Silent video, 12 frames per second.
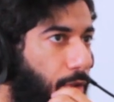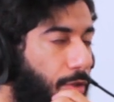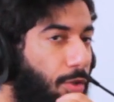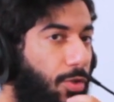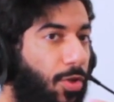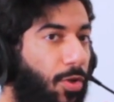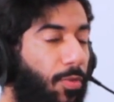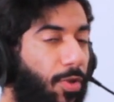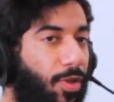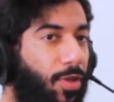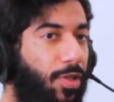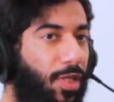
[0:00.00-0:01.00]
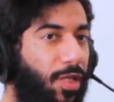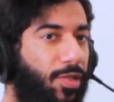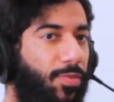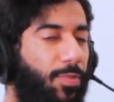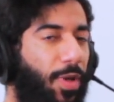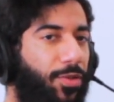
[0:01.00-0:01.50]
So, so uh, this
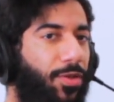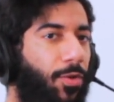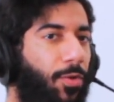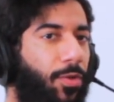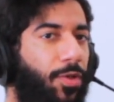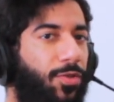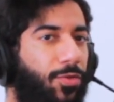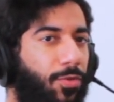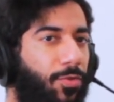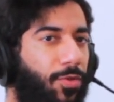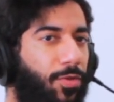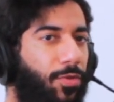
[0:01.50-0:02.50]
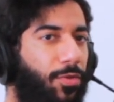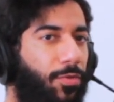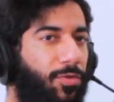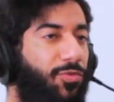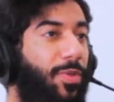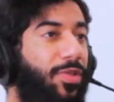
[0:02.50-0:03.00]
takes me back to the whole issue of,
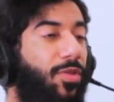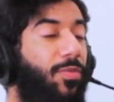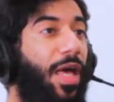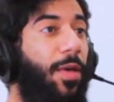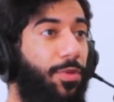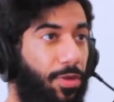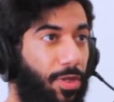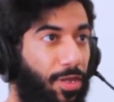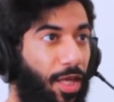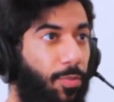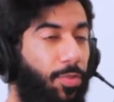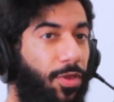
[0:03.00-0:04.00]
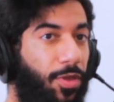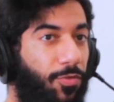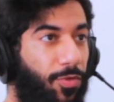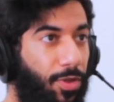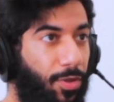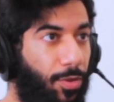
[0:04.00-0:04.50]
uh, you mentioned apathy, the apathy
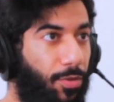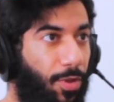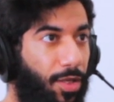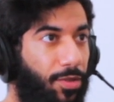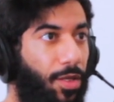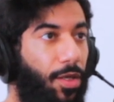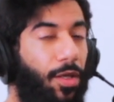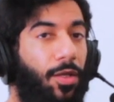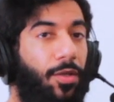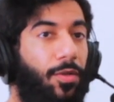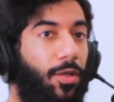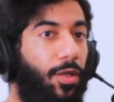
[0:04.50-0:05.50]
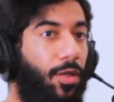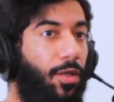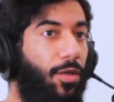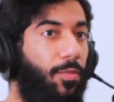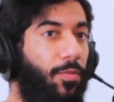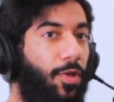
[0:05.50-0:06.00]
of the youth, right? Mm.
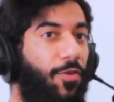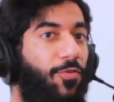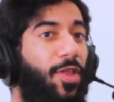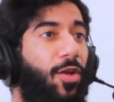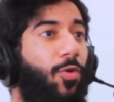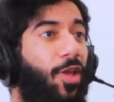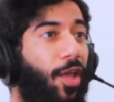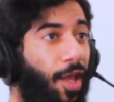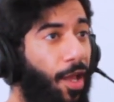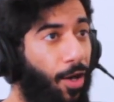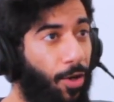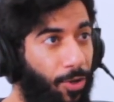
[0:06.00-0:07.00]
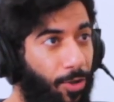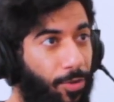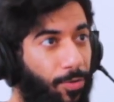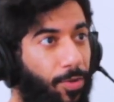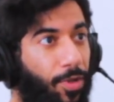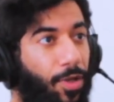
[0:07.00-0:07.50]
Um, if they don't care,
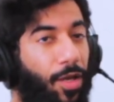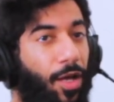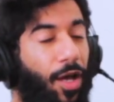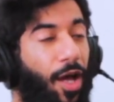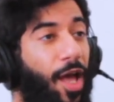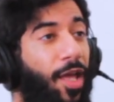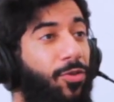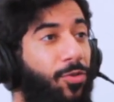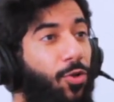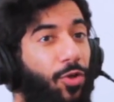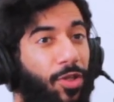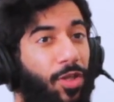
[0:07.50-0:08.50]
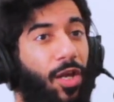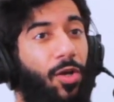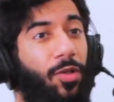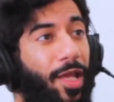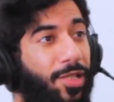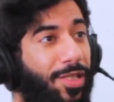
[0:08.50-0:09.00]
I couldn't care
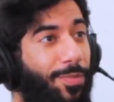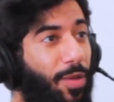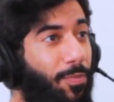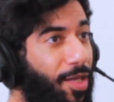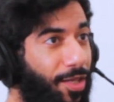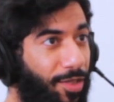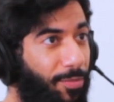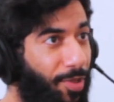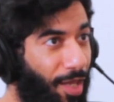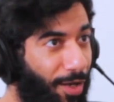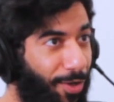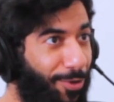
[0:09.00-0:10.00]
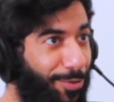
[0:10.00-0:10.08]
less about making them care.